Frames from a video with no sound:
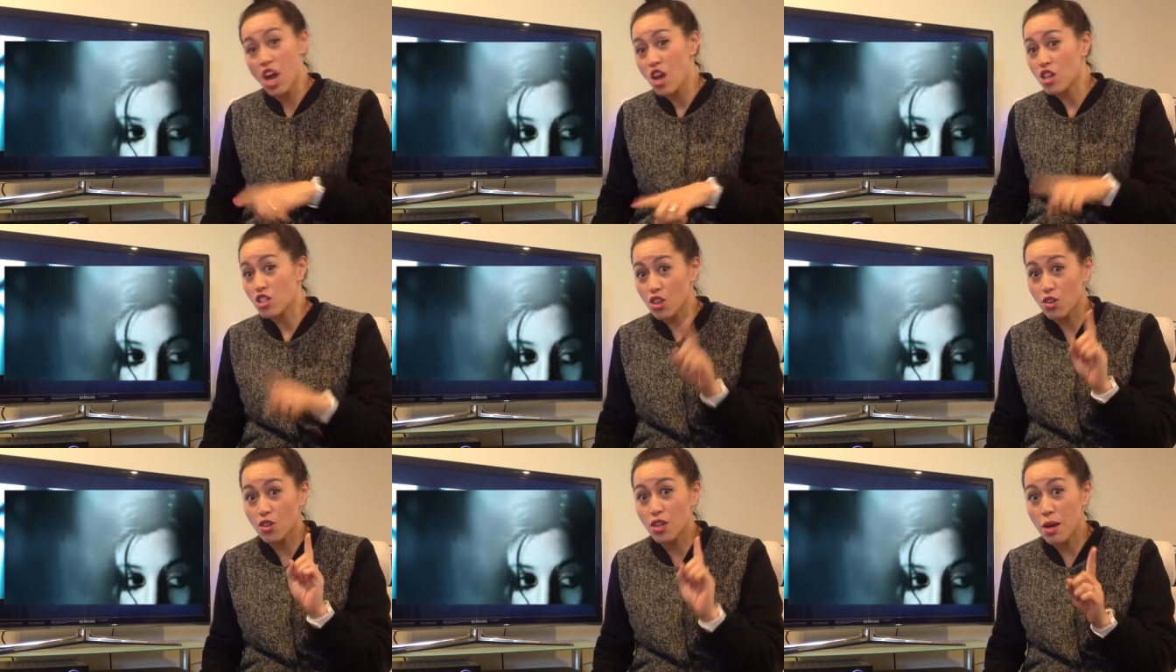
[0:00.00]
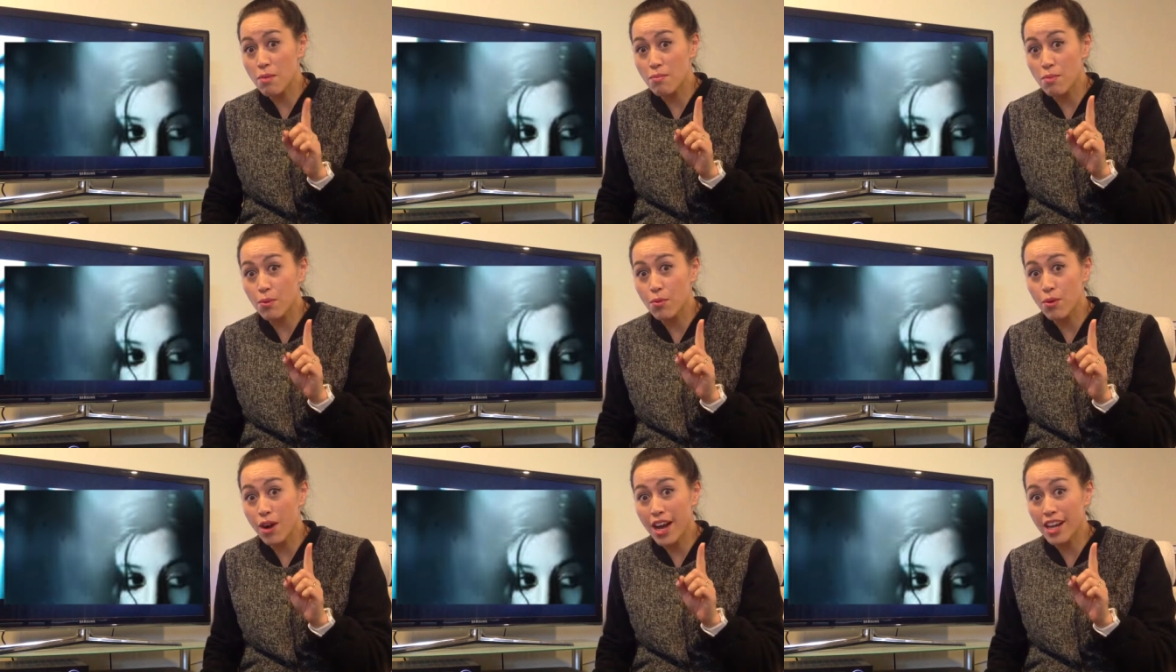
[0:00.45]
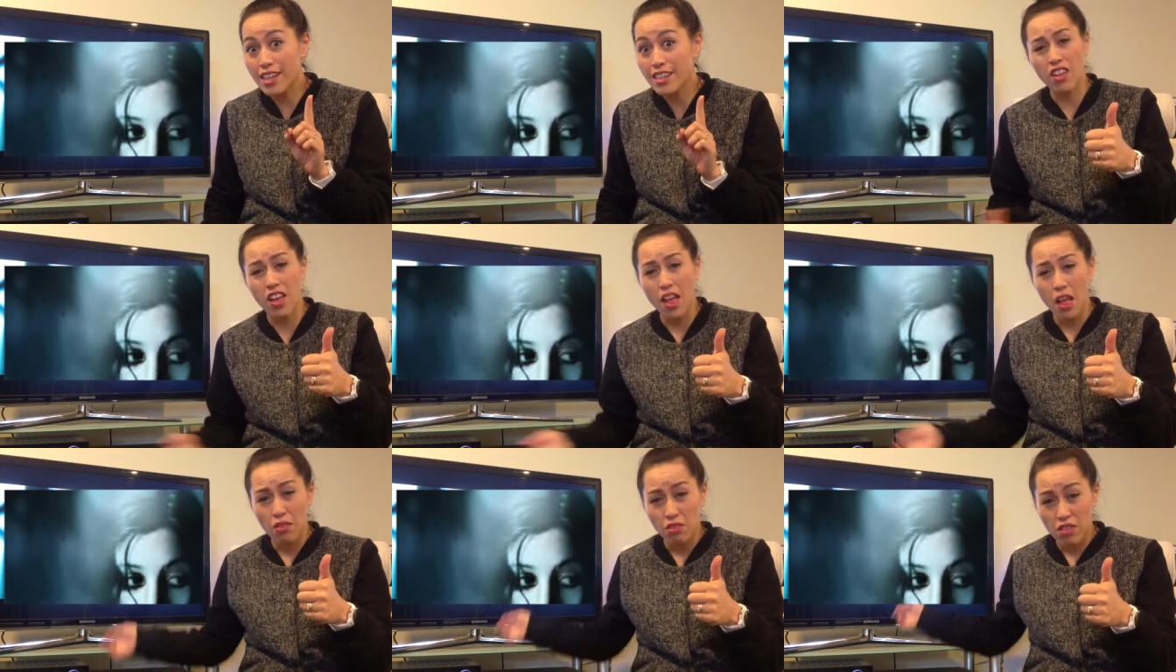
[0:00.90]
So number
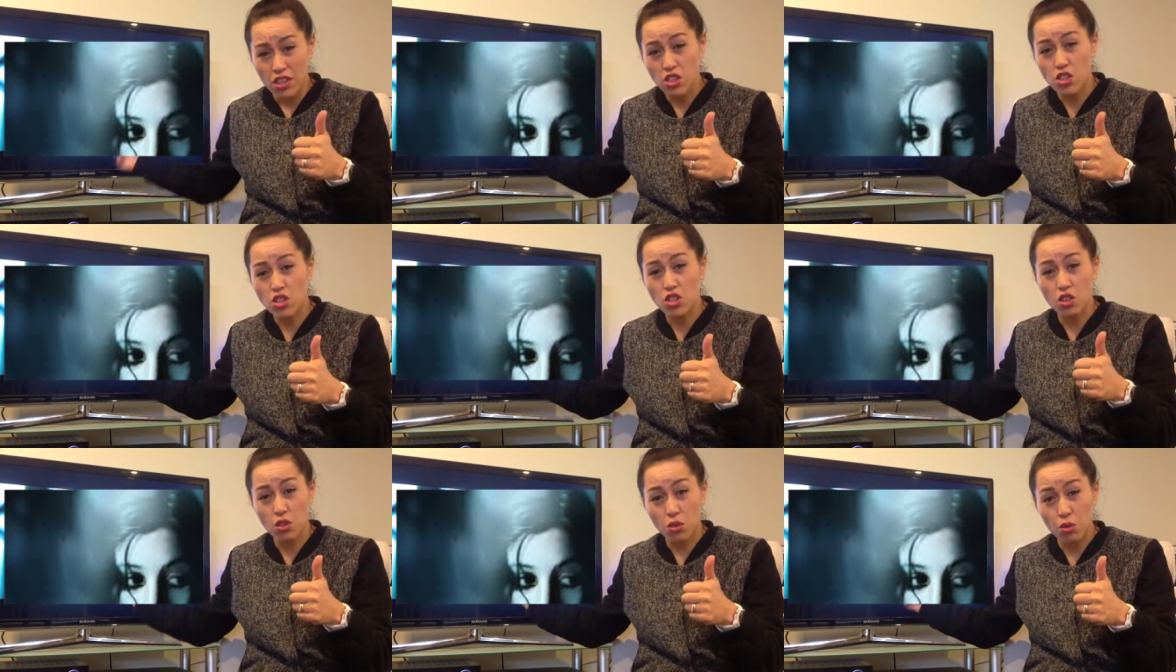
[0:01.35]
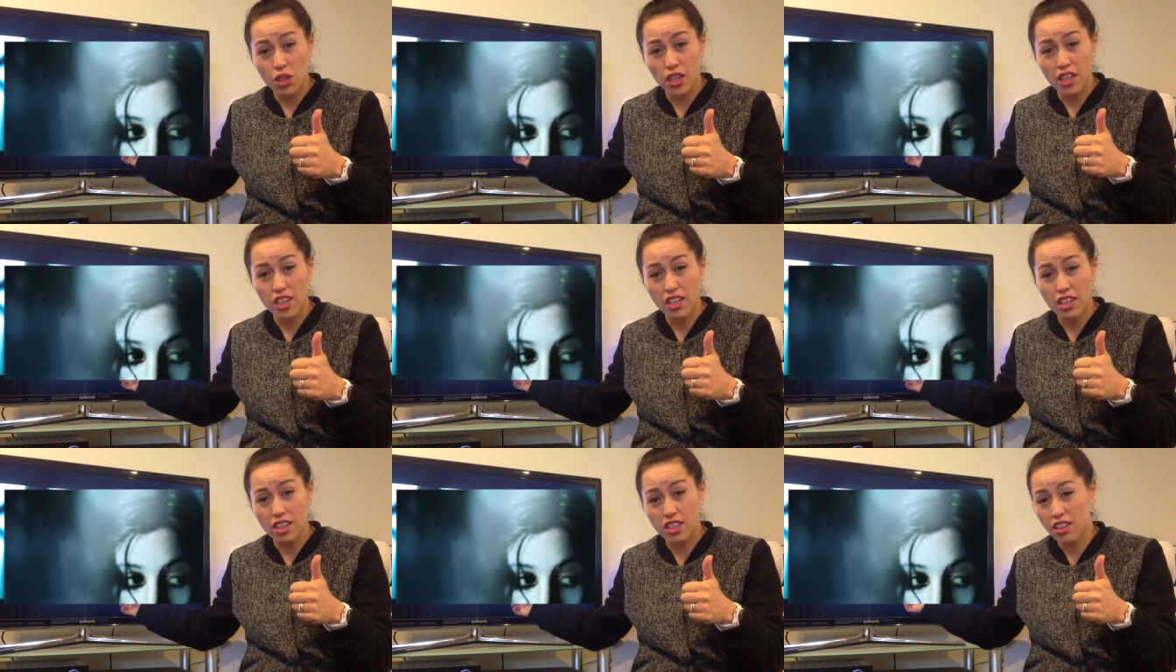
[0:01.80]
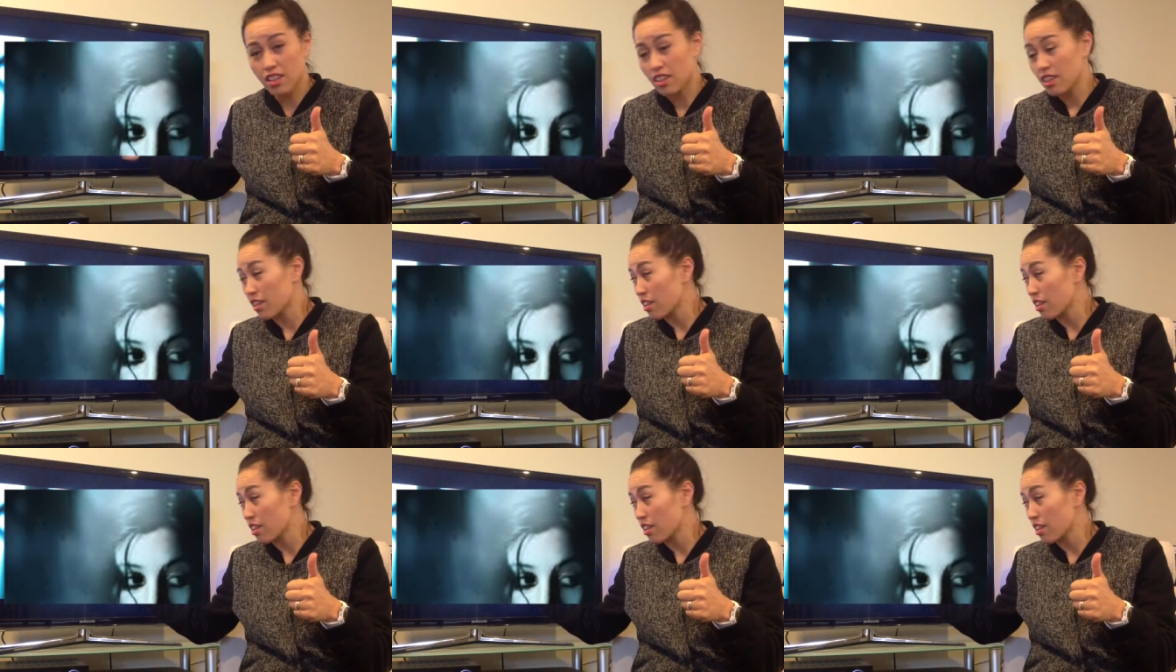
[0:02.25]
one, this girl here